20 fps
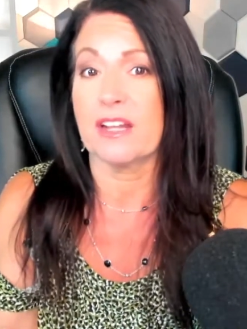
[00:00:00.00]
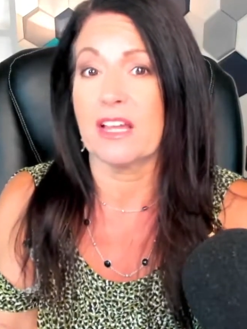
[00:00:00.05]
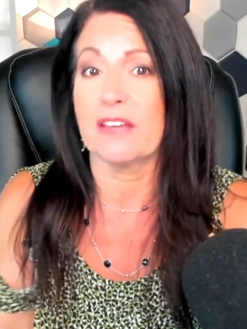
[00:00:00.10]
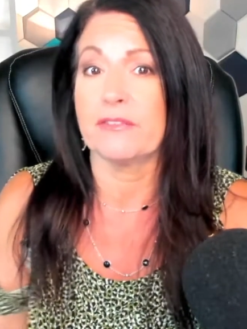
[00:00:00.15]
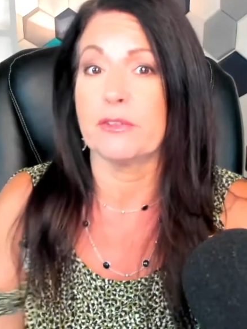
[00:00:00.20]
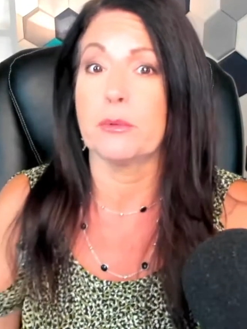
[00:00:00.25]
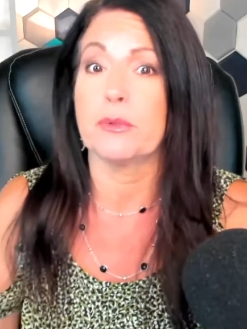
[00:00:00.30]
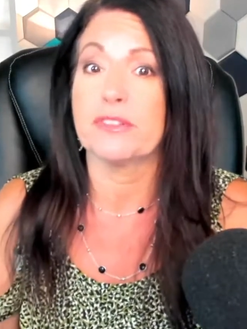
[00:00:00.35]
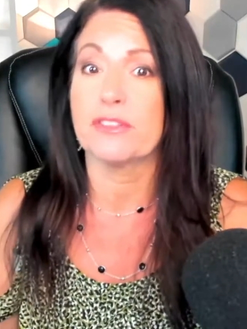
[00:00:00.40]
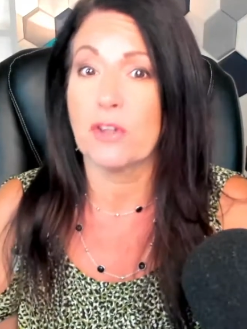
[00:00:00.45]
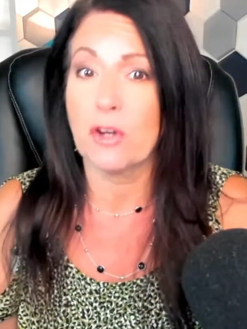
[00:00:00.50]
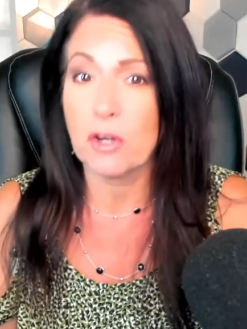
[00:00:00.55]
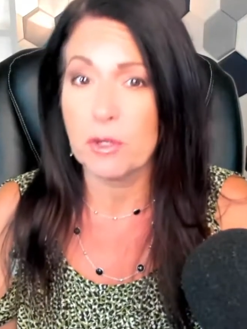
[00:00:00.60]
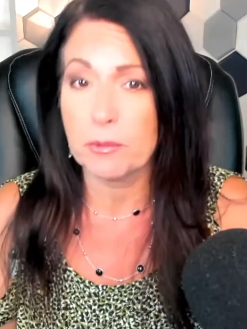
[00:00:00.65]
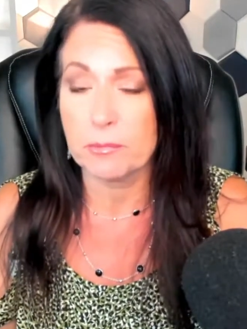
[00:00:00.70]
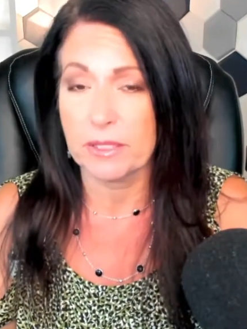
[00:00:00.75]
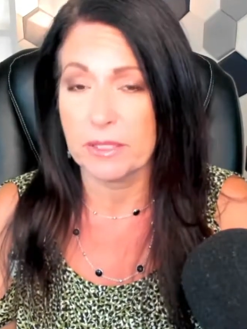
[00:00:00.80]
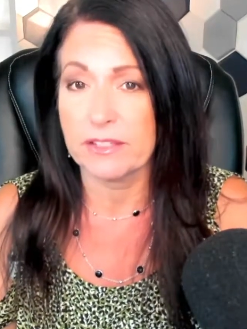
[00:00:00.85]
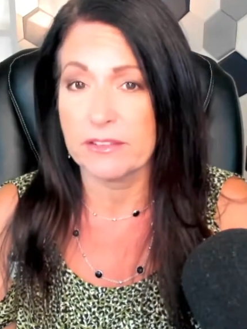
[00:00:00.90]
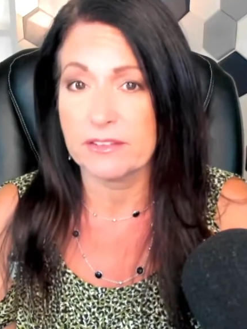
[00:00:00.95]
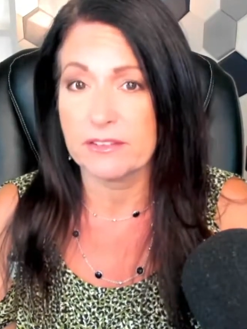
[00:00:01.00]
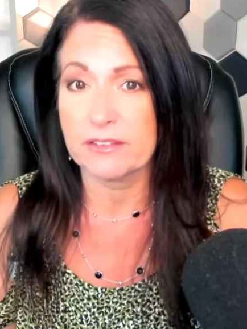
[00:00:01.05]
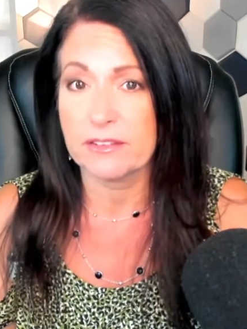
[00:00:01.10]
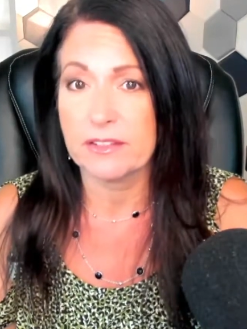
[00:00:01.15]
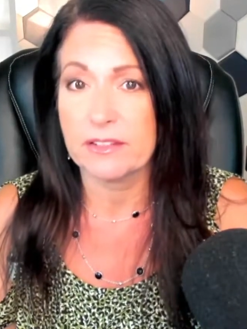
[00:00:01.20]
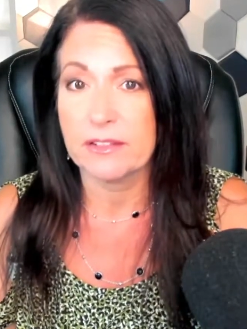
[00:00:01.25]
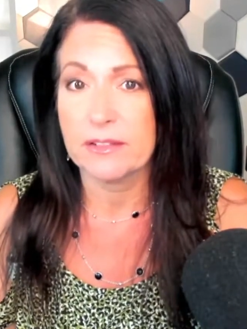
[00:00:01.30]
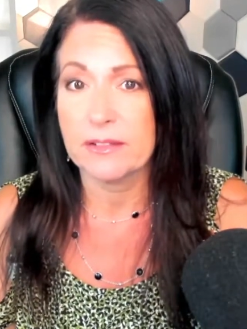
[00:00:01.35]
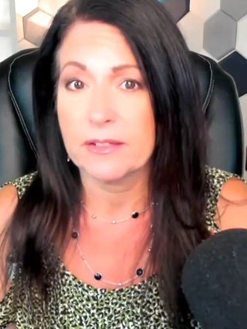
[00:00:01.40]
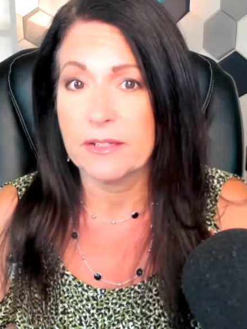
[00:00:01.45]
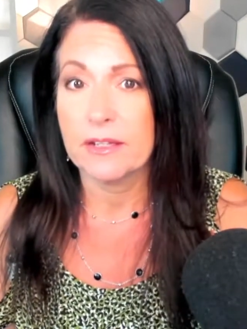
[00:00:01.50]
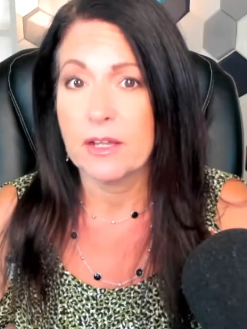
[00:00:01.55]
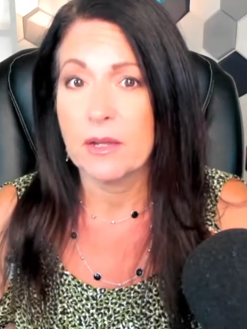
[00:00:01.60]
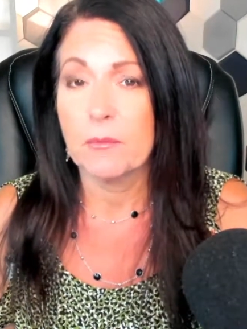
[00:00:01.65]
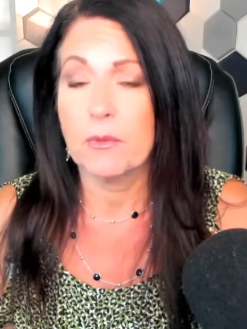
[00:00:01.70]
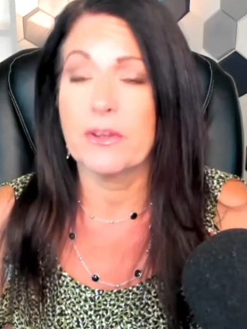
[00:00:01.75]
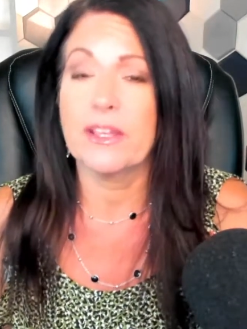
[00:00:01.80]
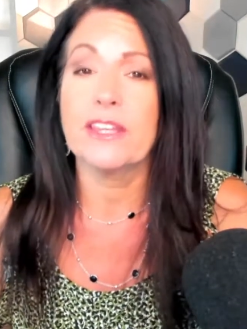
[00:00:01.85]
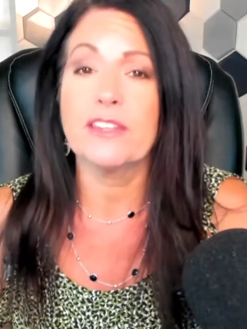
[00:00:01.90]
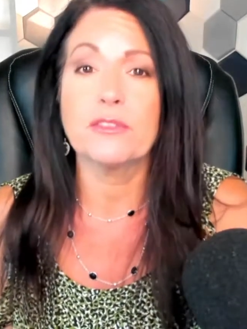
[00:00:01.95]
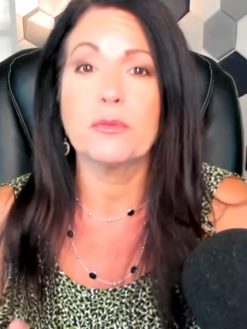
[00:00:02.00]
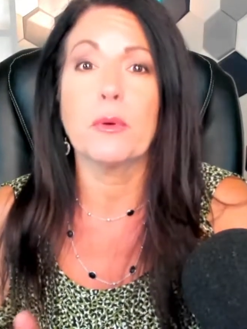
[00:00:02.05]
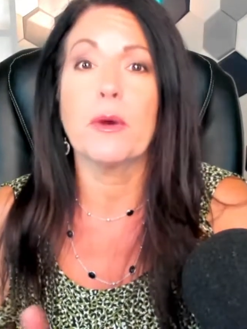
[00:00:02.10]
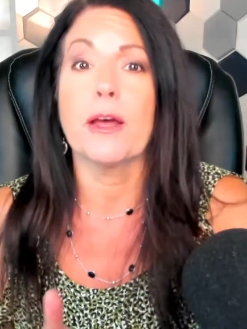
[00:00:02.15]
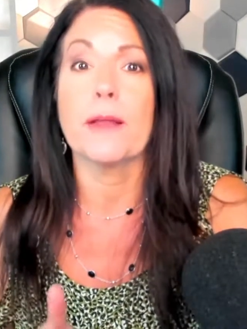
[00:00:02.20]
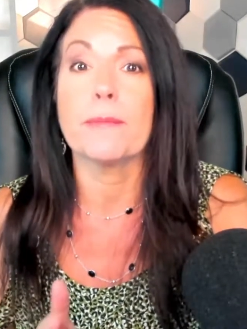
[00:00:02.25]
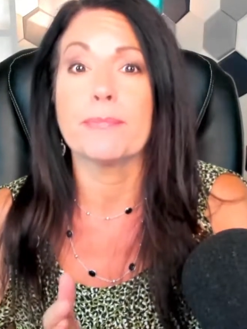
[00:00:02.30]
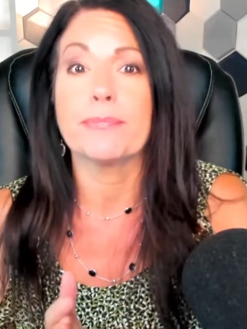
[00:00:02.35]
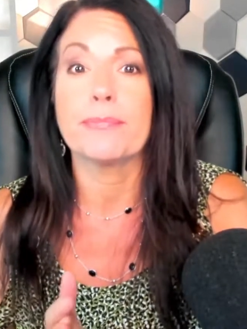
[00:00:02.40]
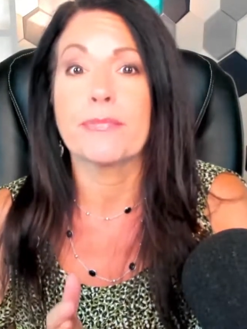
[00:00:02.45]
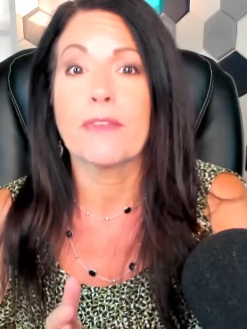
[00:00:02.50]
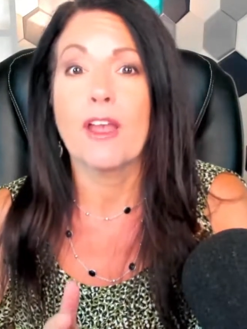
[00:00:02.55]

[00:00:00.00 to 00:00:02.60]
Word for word: ivy was harmless. Well, guess what?